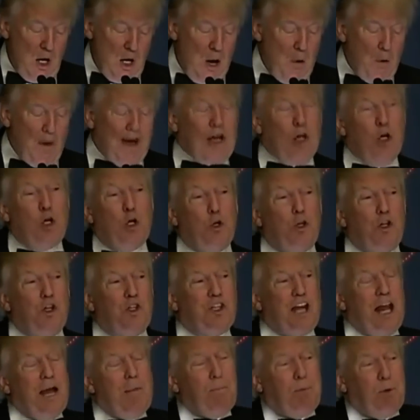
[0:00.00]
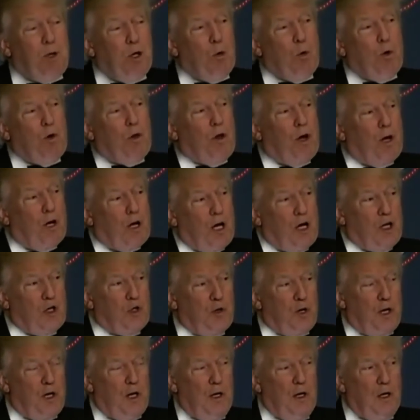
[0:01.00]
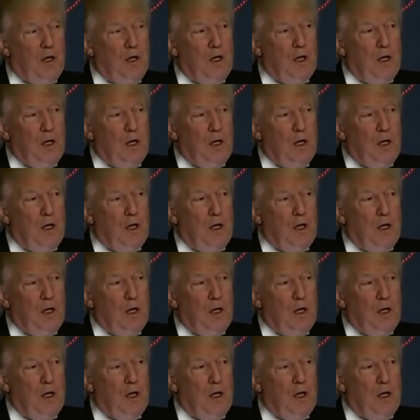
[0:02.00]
And we can do the same thing with our country.